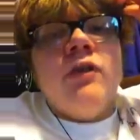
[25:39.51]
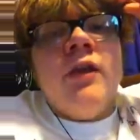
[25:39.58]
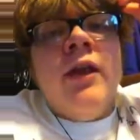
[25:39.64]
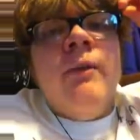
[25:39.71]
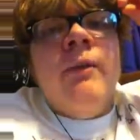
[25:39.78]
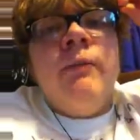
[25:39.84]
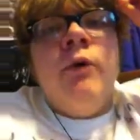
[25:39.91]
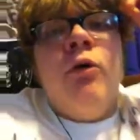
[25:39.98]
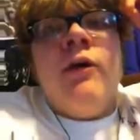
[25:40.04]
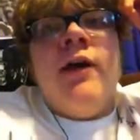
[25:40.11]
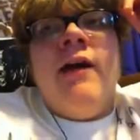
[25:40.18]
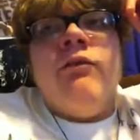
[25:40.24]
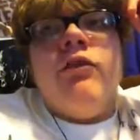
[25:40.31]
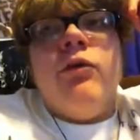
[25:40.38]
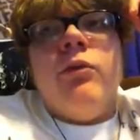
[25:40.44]
him going
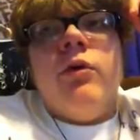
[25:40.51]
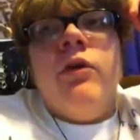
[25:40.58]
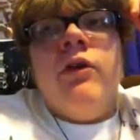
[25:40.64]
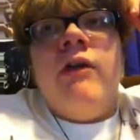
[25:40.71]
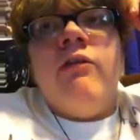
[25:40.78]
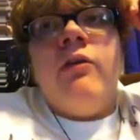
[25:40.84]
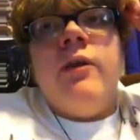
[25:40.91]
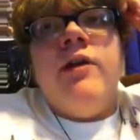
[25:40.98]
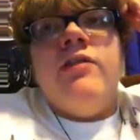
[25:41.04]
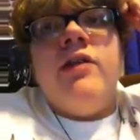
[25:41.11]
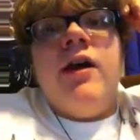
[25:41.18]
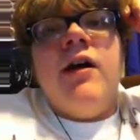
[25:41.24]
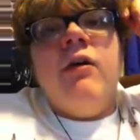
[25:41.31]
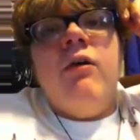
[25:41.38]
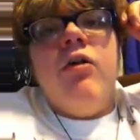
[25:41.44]
after the World Heavyweight
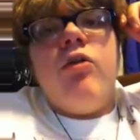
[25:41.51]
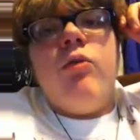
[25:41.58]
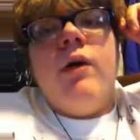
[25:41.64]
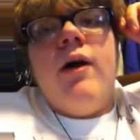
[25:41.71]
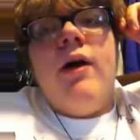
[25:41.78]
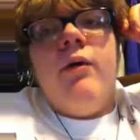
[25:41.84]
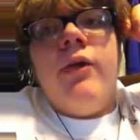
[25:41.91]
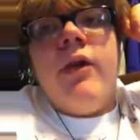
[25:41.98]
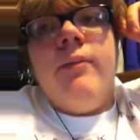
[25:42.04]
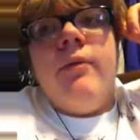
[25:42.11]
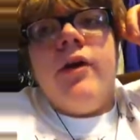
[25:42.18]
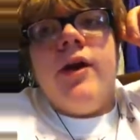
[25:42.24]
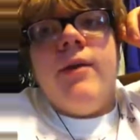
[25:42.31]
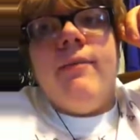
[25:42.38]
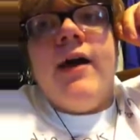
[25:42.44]
title as well when they bring
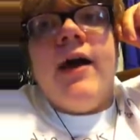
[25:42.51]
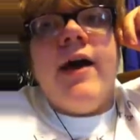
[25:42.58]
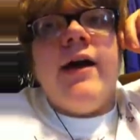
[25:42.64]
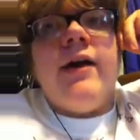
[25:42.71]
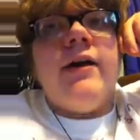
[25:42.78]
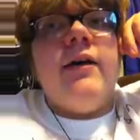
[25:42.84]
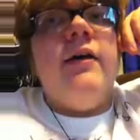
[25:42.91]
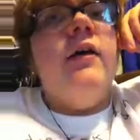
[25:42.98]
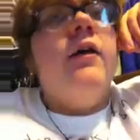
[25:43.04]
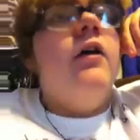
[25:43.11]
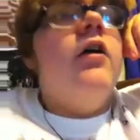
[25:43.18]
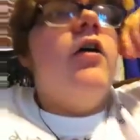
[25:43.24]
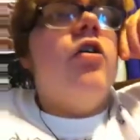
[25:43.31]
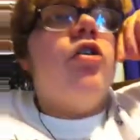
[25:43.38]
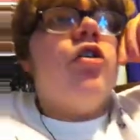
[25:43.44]
it back.
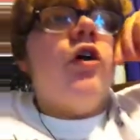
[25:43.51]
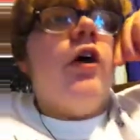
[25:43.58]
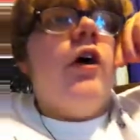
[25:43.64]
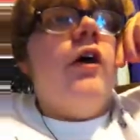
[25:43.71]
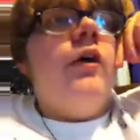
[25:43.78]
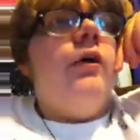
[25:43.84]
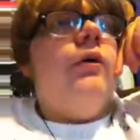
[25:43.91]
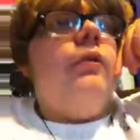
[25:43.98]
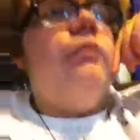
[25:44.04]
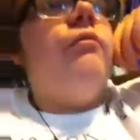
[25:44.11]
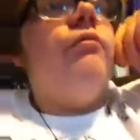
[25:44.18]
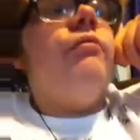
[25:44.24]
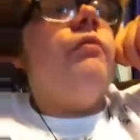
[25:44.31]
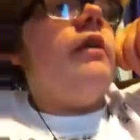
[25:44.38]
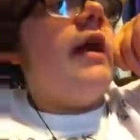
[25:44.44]
So,
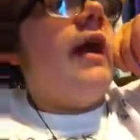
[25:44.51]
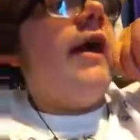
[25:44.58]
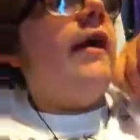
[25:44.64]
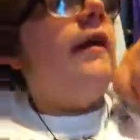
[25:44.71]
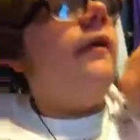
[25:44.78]
yeah.